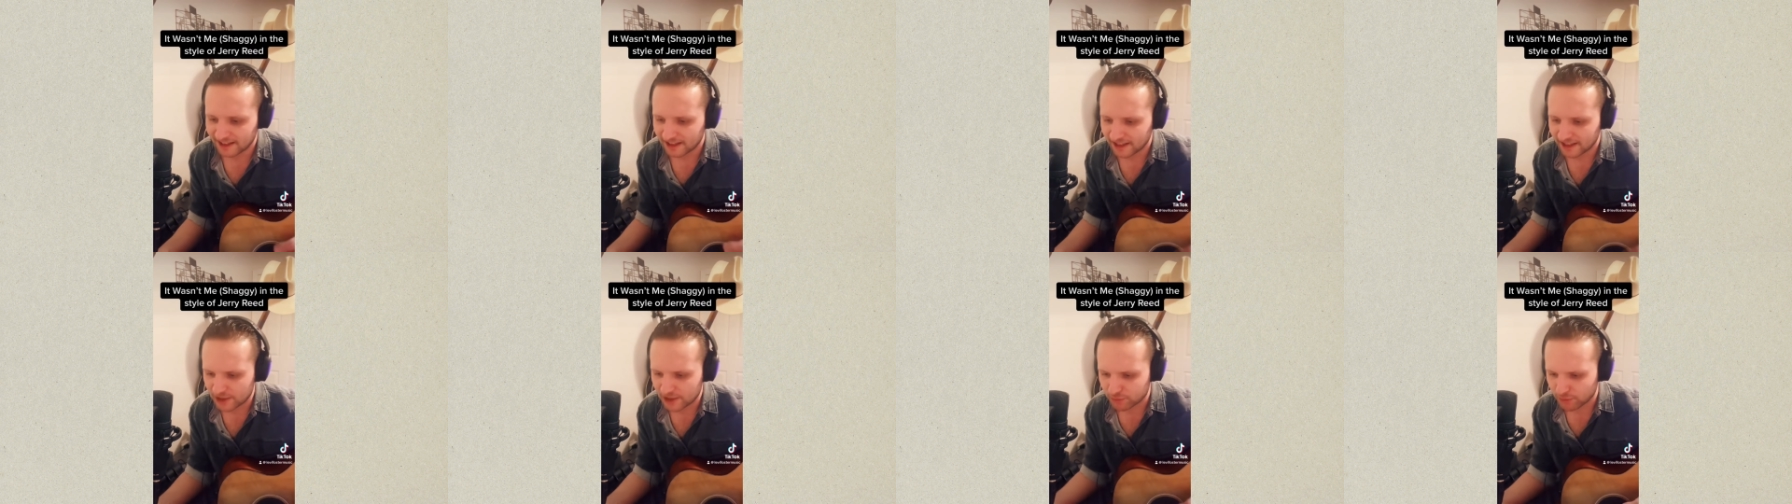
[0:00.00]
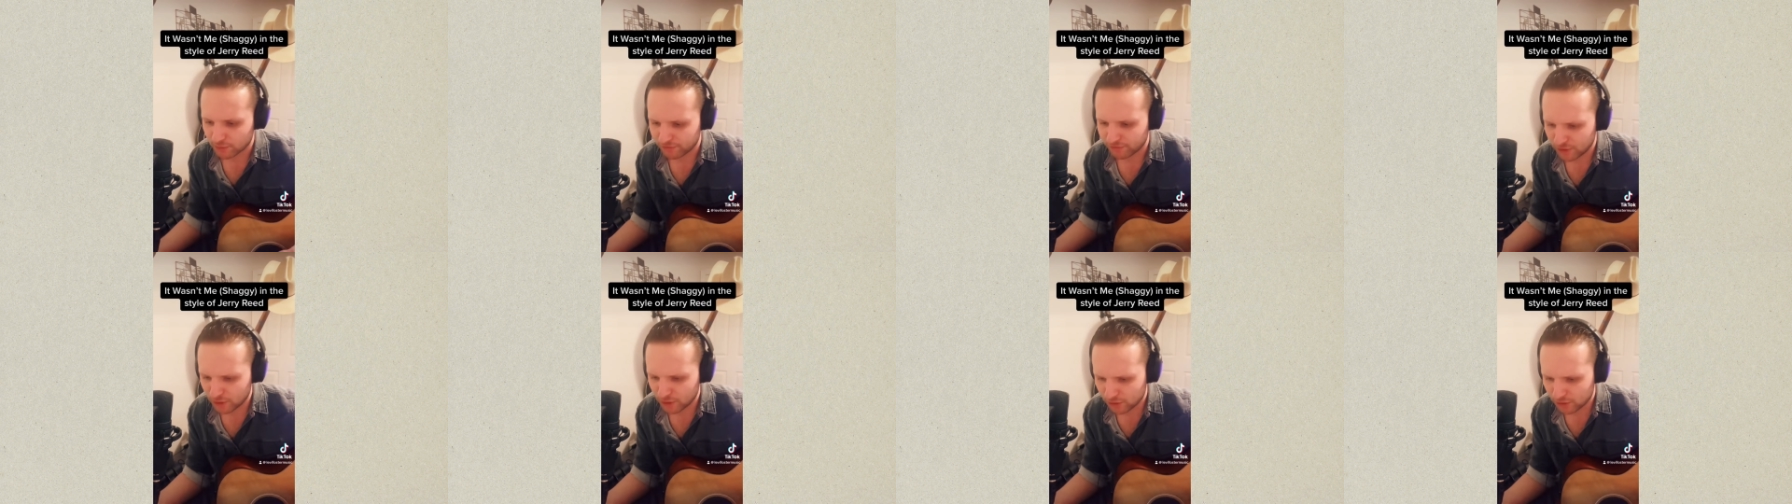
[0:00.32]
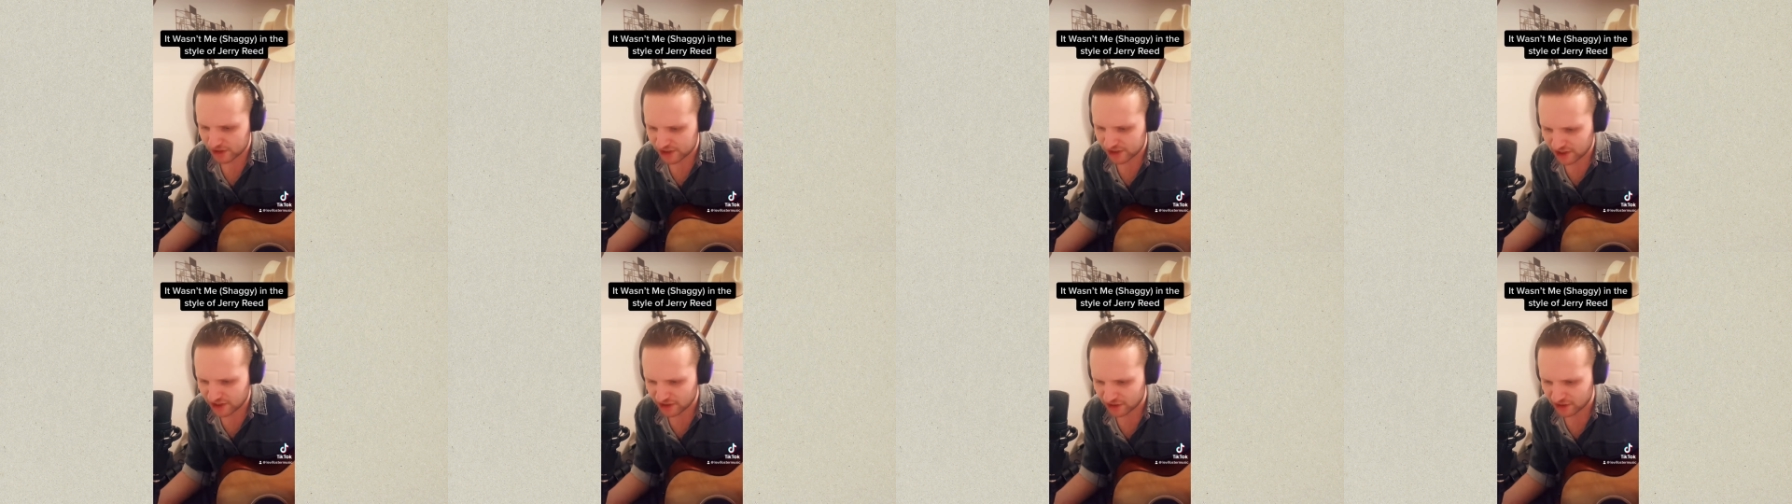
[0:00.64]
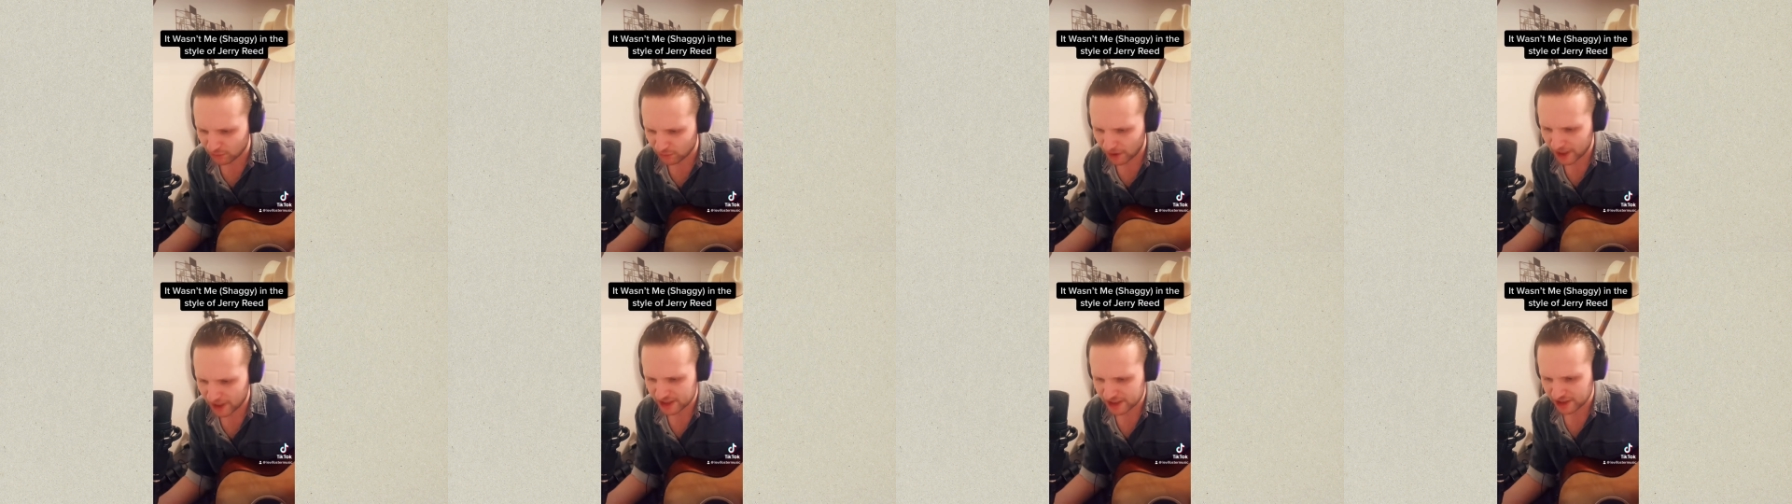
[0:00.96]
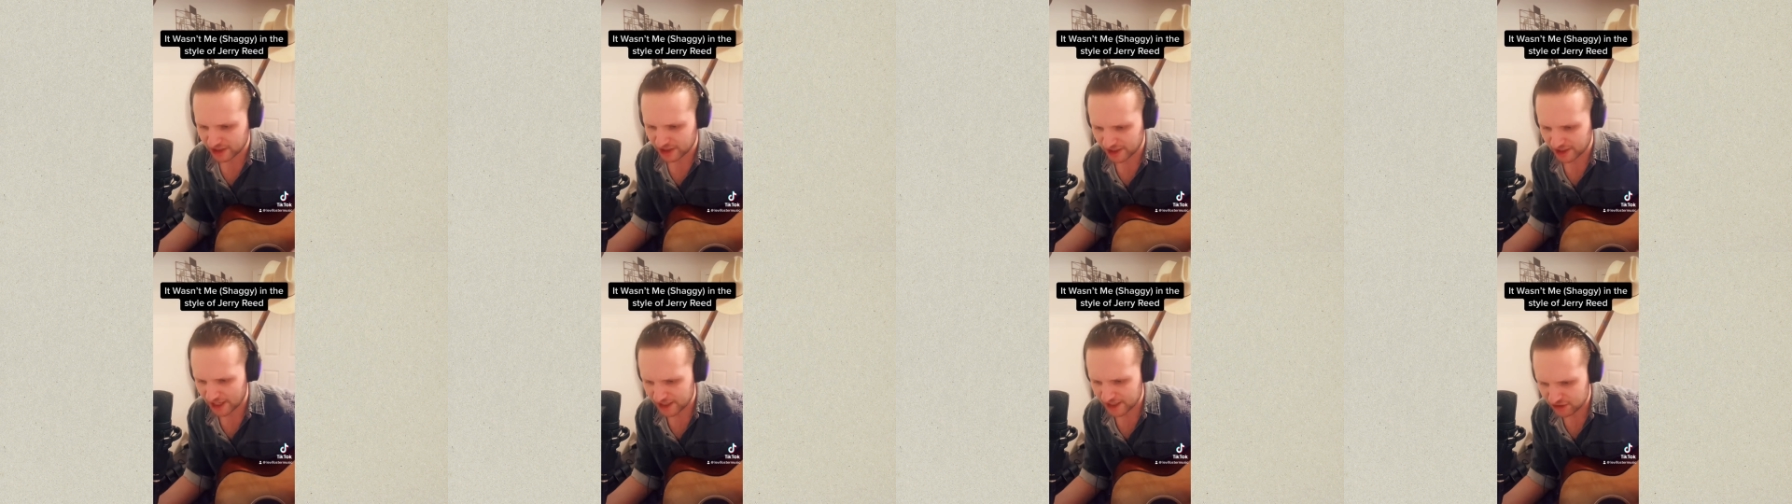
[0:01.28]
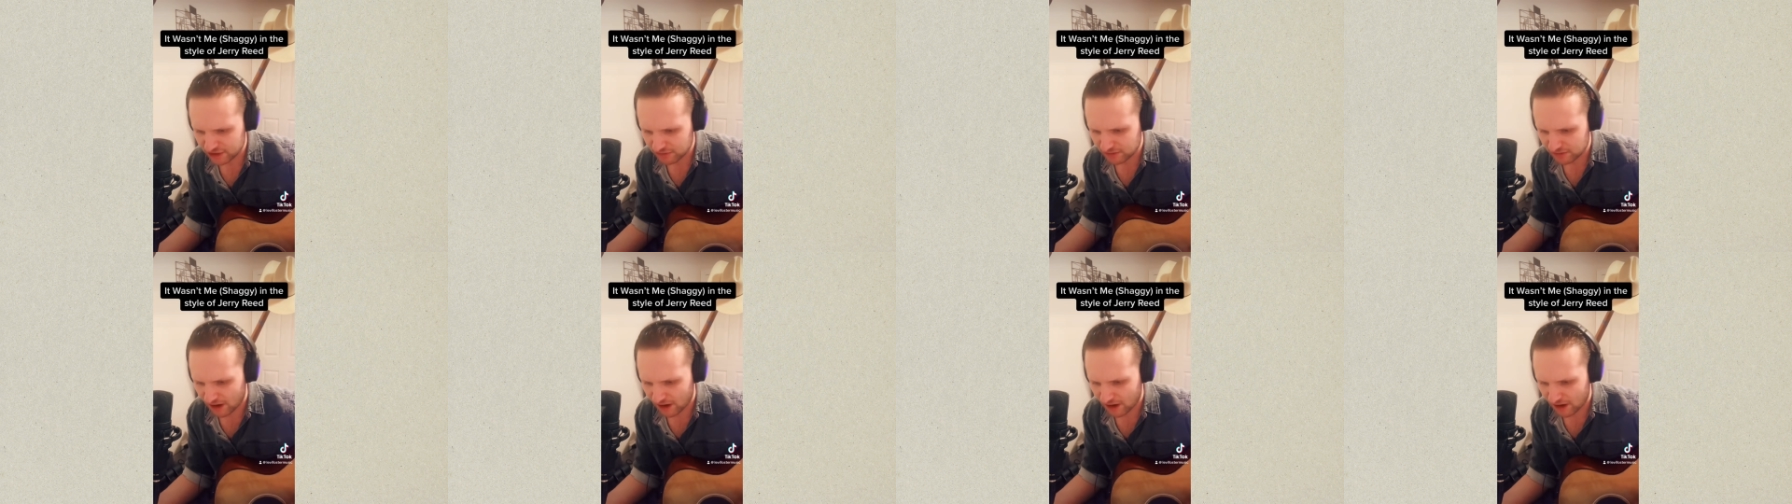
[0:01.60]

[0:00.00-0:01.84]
Let's review the situation that you